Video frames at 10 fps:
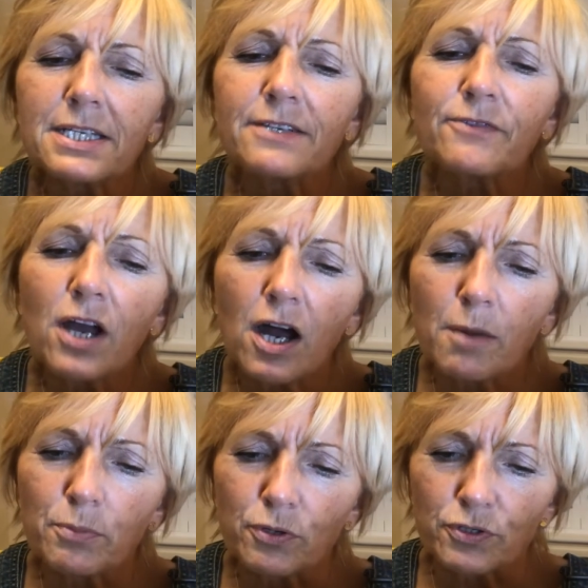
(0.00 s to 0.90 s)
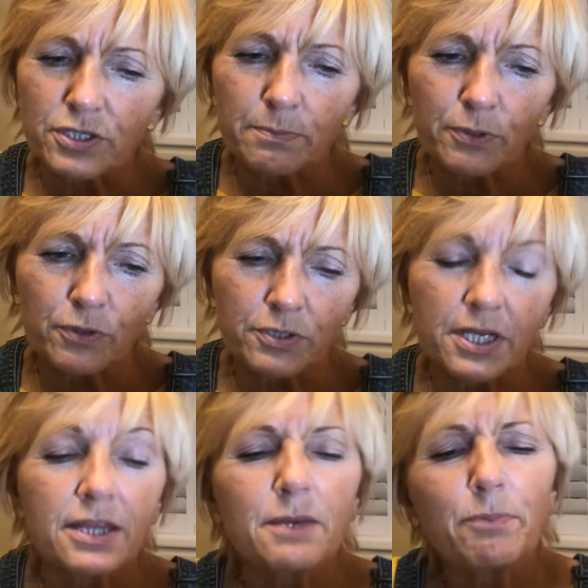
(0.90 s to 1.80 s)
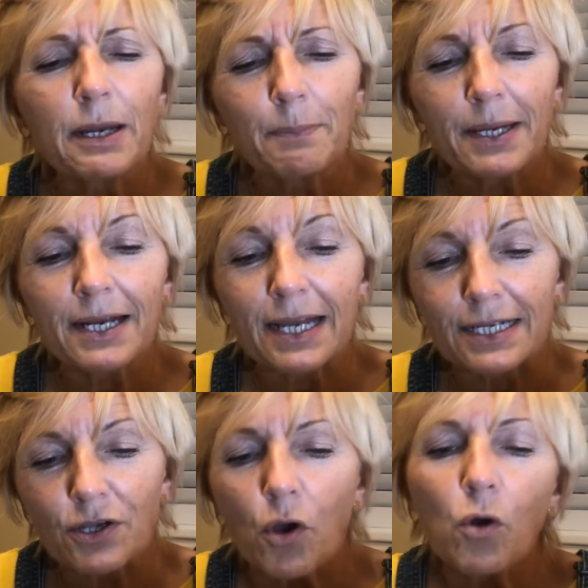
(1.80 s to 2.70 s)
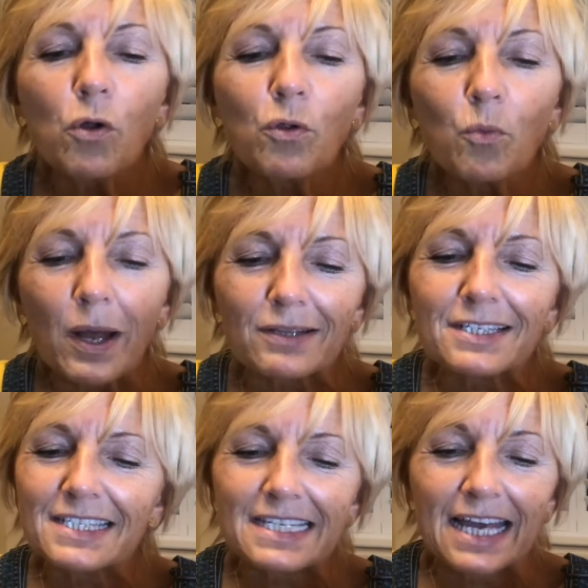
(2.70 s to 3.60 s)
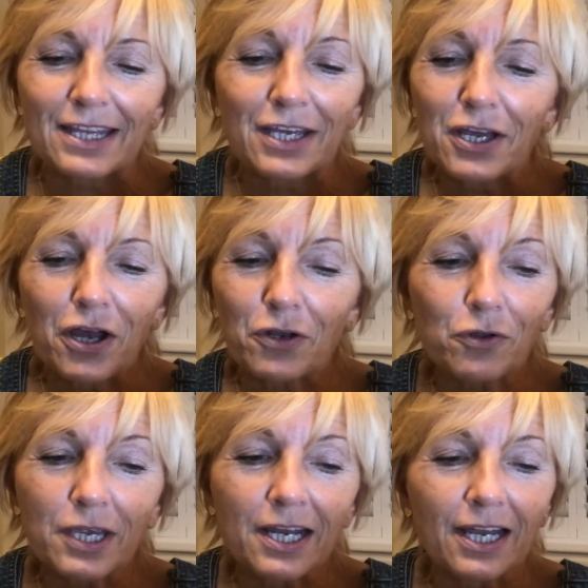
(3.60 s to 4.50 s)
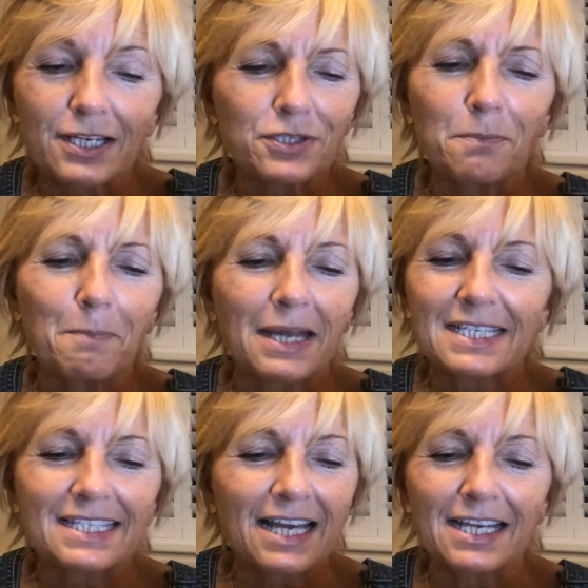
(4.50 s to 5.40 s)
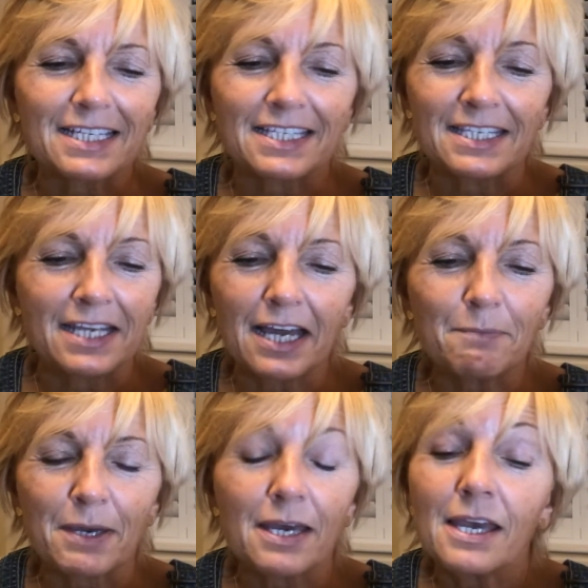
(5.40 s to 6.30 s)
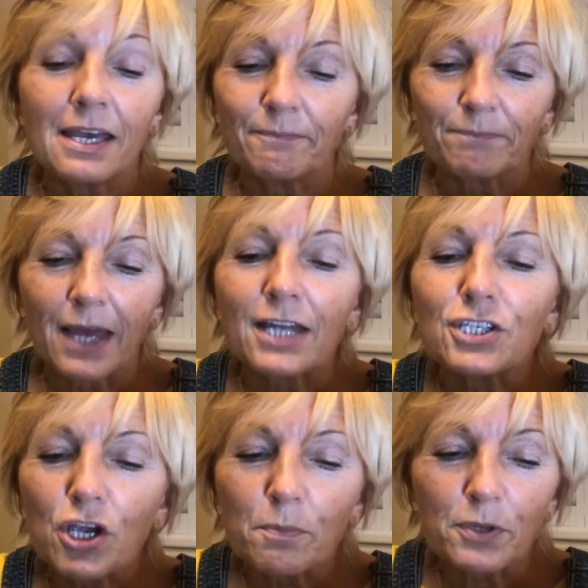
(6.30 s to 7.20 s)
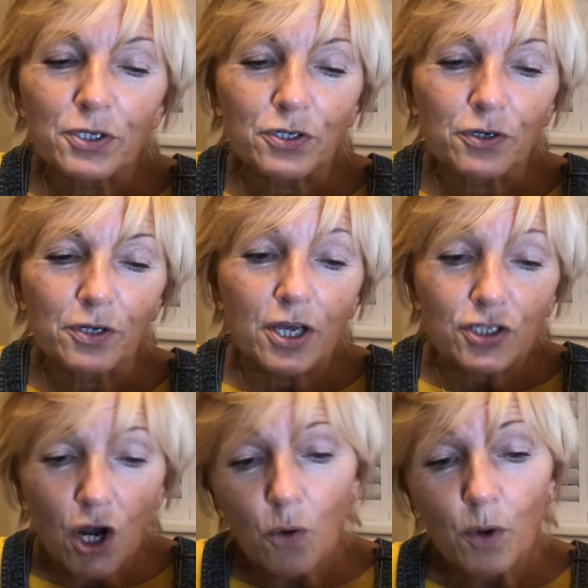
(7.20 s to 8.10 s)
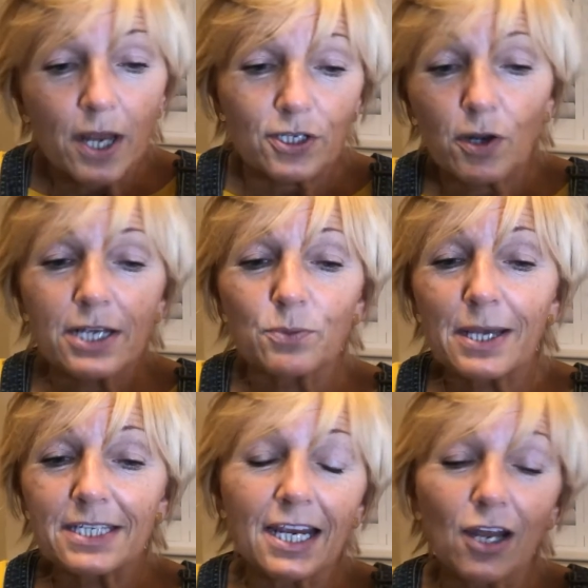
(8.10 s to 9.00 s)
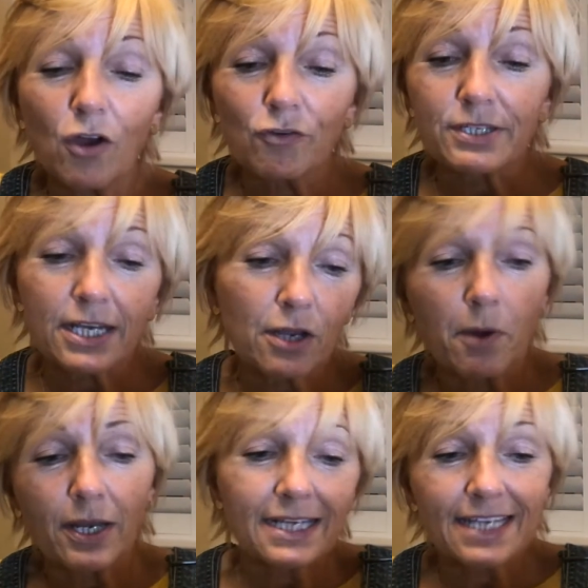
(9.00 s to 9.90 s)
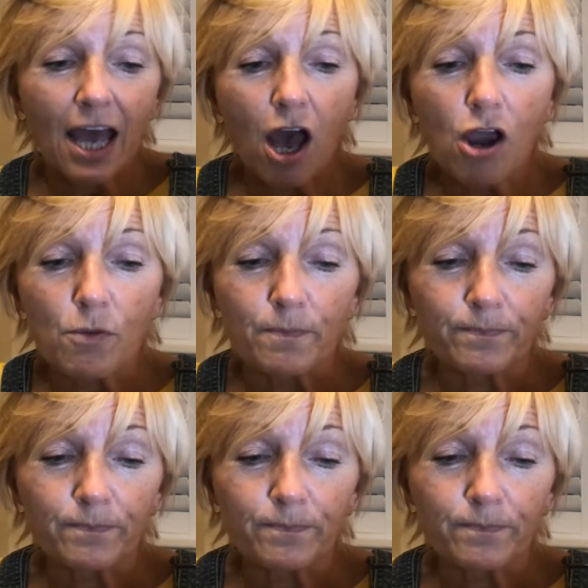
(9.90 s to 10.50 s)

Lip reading: of carport support, the bread bin lid, all welded together and looking like some mad scientist's nightmare. Andy opened the door. Don't let's wait any longer," he said. "Come on, let's get home."